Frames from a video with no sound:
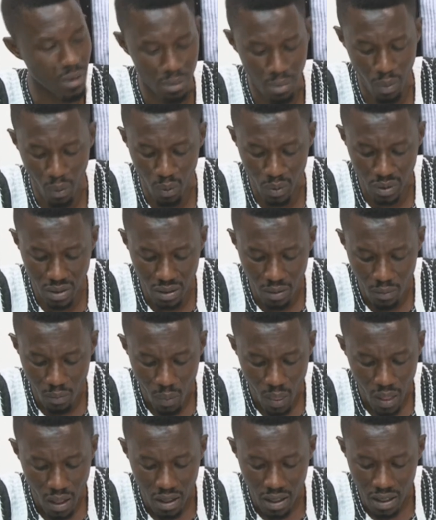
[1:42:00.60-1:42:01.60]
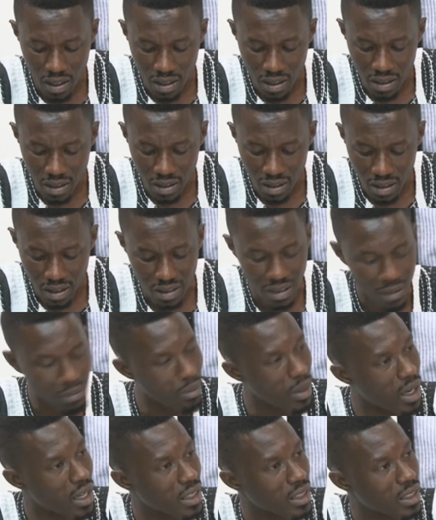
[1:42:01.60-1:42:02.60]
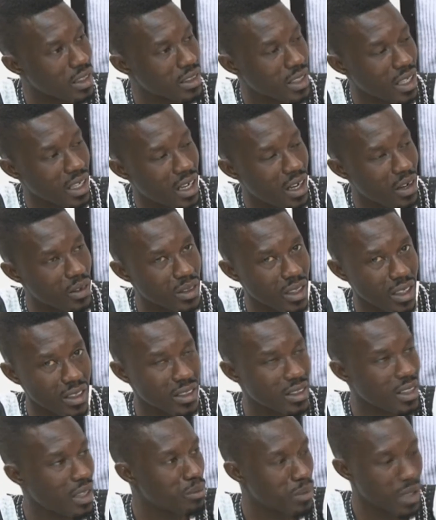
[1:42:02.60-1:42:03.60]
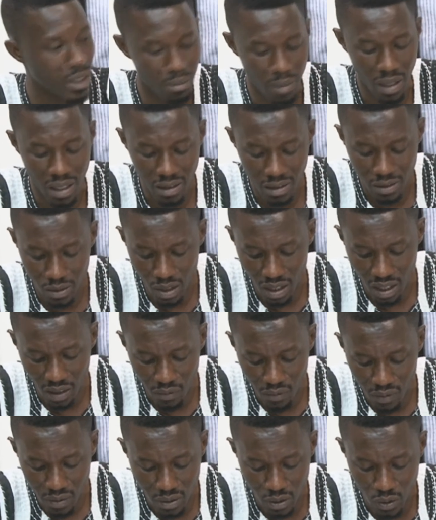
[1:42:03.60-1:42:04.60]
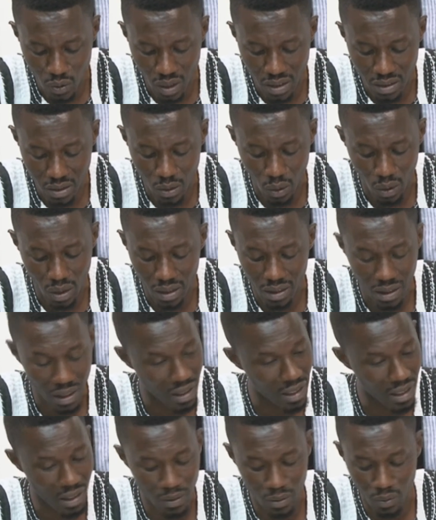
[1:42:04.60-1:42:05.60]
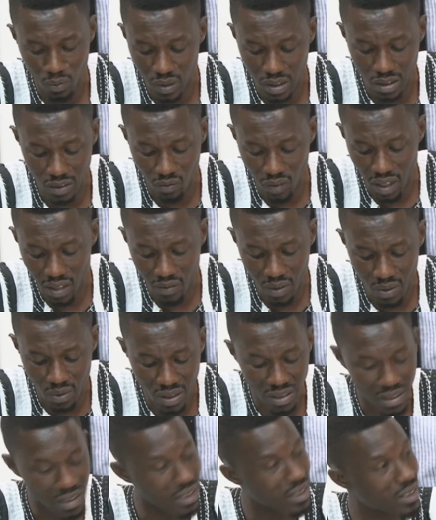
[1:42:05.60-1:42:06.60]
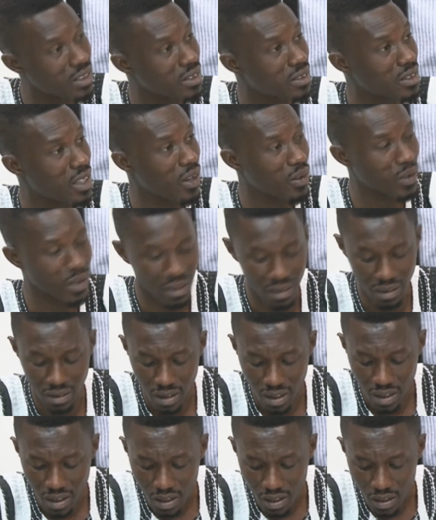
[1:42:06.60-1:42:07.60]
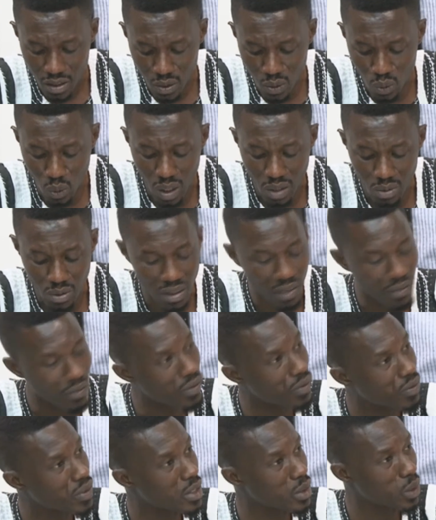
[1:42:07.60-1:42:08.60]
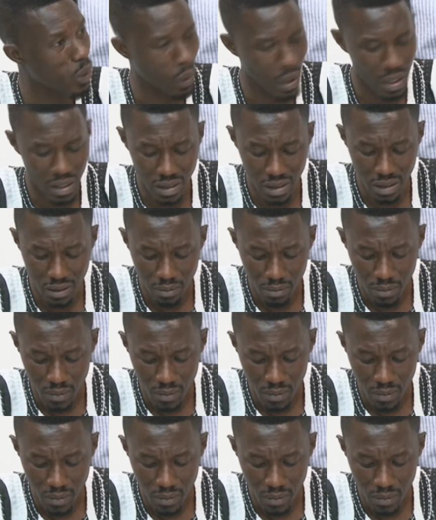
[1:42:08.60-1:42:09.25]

report, his account at Stanbic Bank, you have US dollar account, which is $516,250.